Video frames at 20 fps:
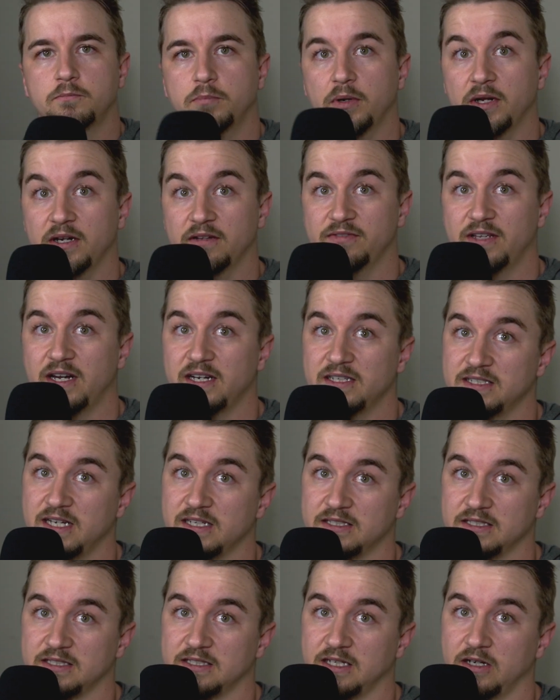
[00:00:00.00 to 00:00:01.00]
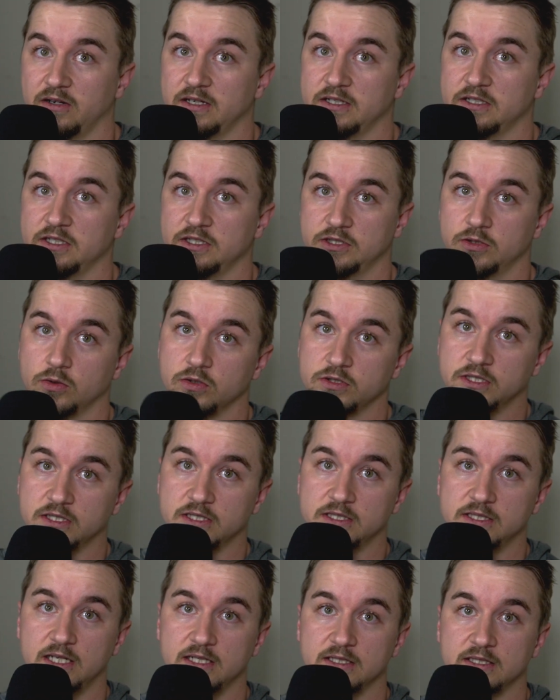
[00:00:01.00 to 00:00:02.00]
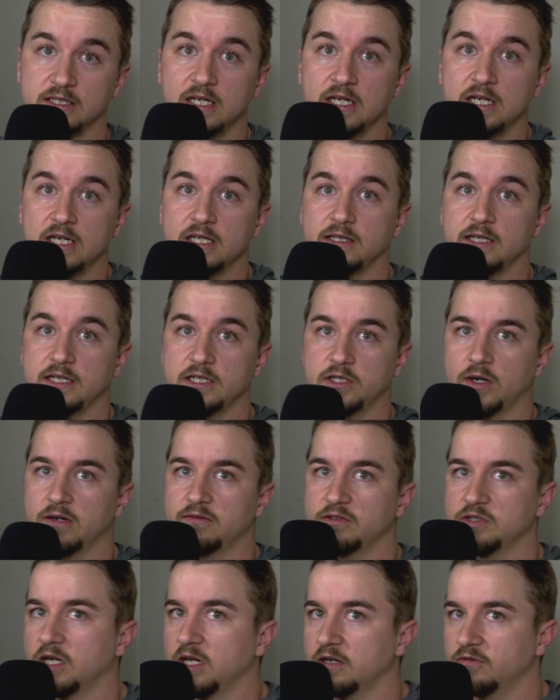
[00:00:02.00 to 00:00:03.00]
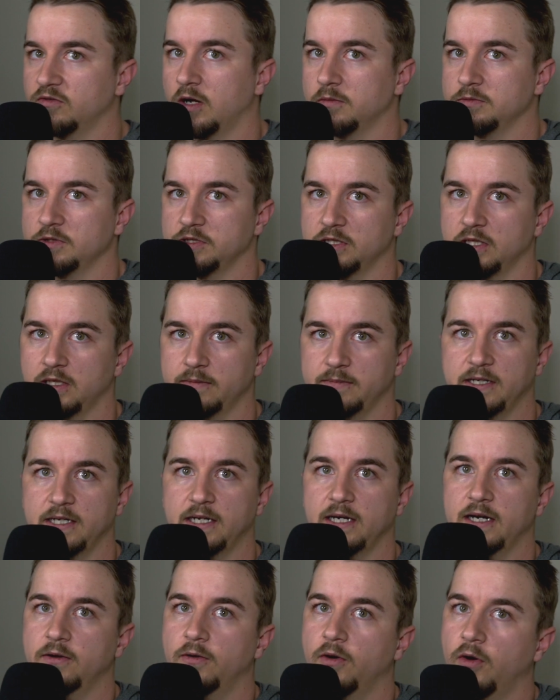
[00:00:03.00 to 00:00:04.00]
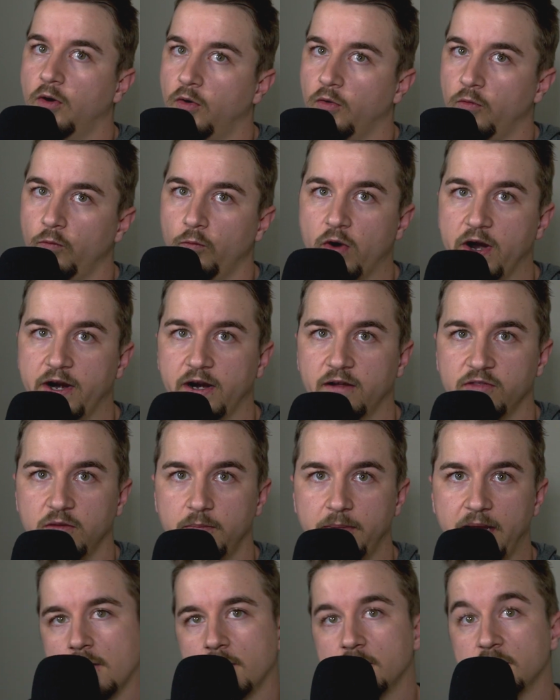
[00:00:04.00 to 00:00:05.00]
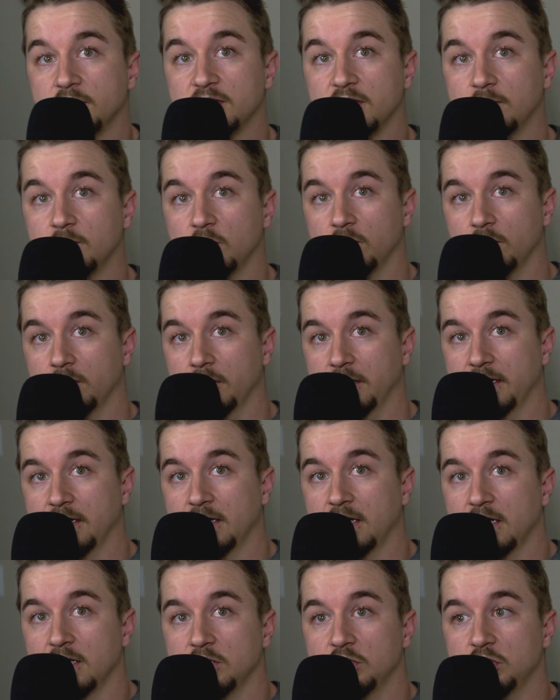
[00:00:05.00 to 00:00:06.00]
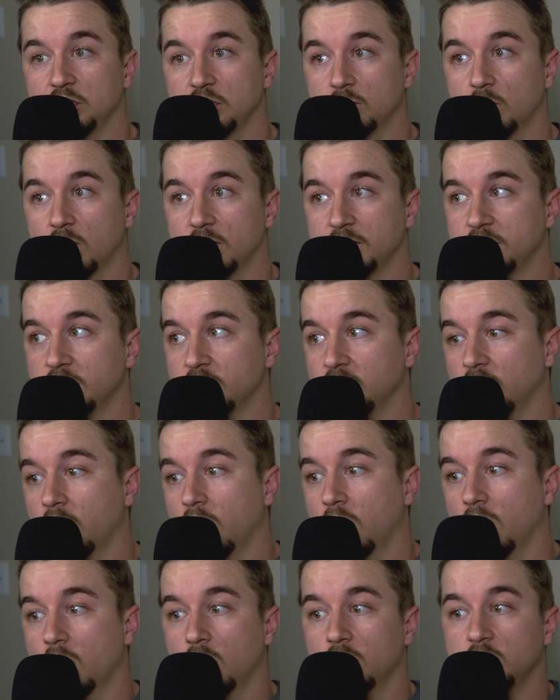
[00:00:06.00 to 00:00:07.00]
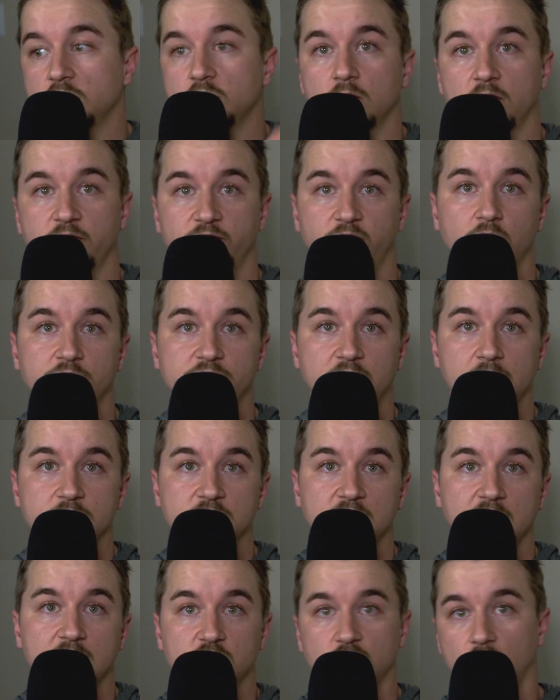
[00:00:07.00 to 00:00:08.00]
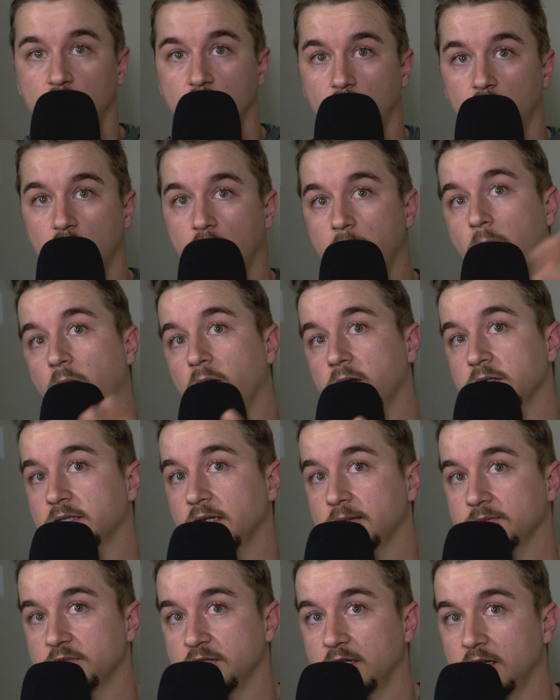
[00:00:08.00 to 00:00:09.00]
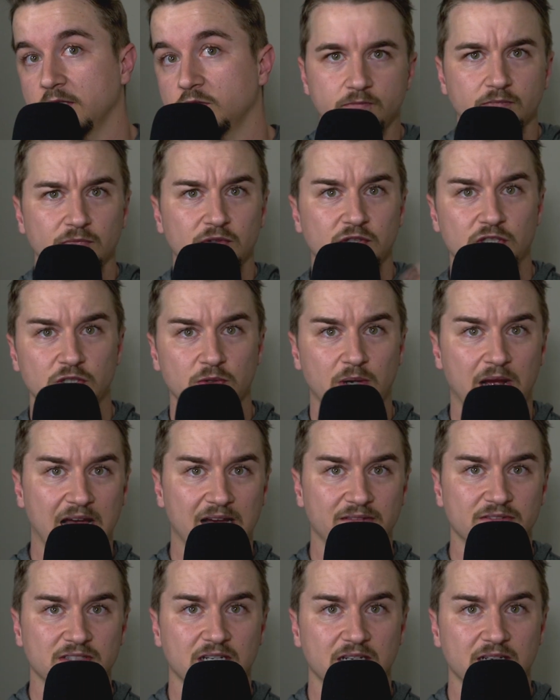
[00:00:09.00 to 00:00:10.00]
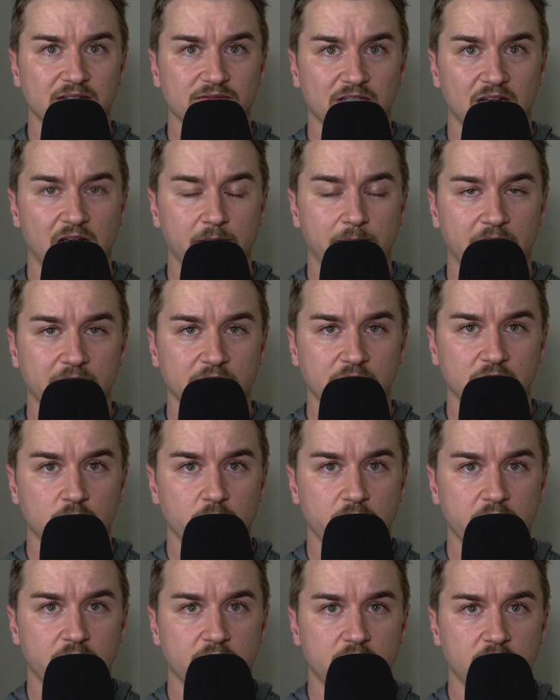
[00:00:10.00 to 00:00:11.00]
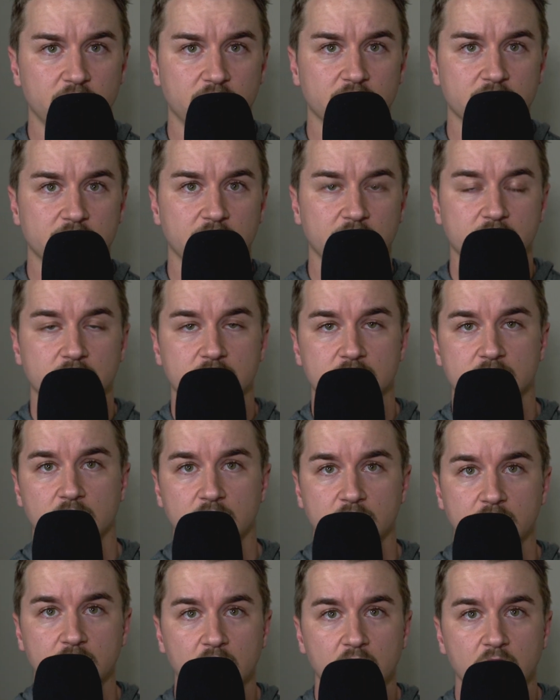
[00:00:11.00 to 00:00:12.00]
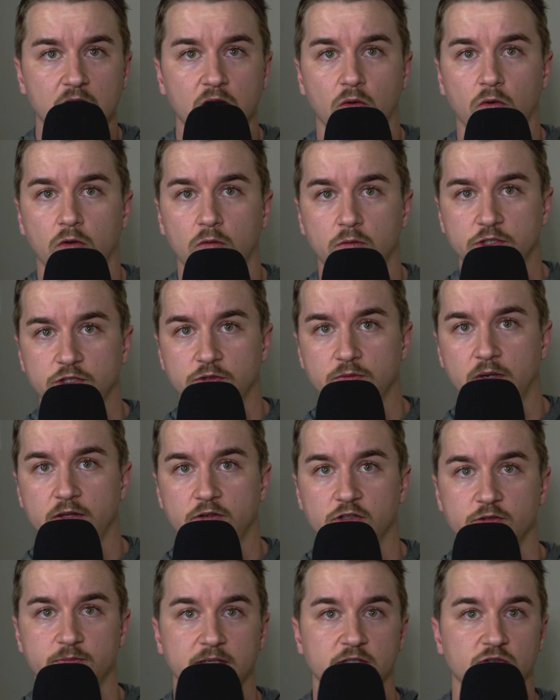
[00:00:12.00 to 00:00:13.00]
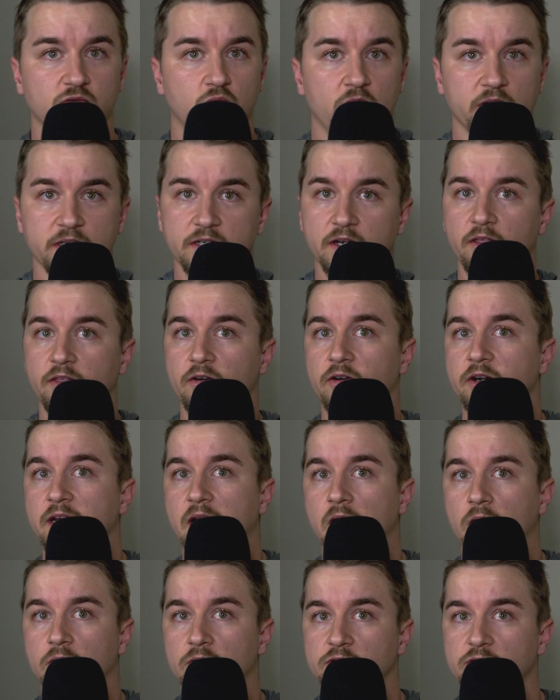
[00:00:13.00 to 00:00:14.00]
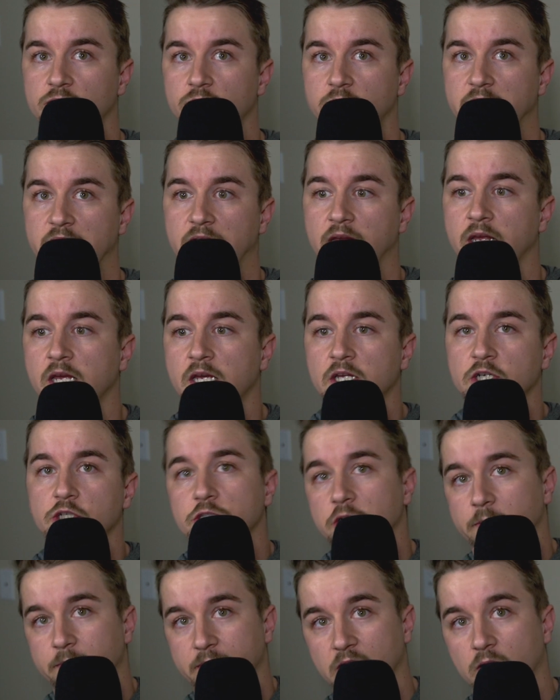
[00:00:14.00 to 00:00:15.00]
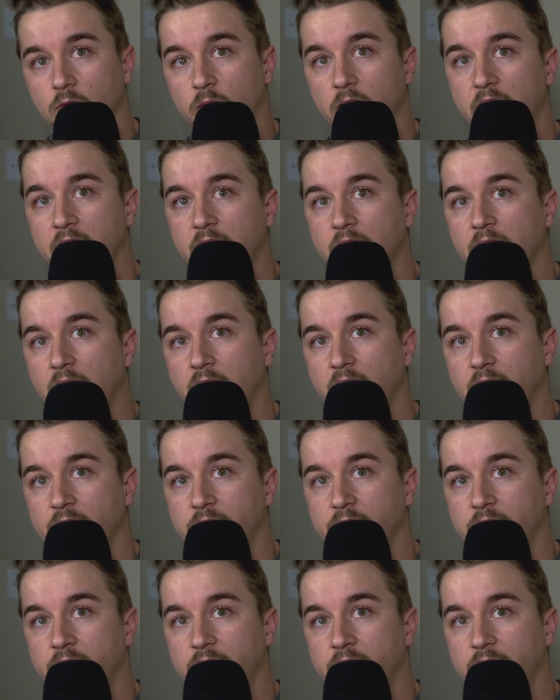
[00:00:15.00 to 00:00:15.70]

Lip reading: But if that is necessary to your success, then you have a ton of options eliminated right off the bat. Similarly, do you want to go to a full-time schedule or a part-time schedule? Do you have a ton of time out of your week that you can take to study, or would you rather spend 20 to 30 hours a week chipping away at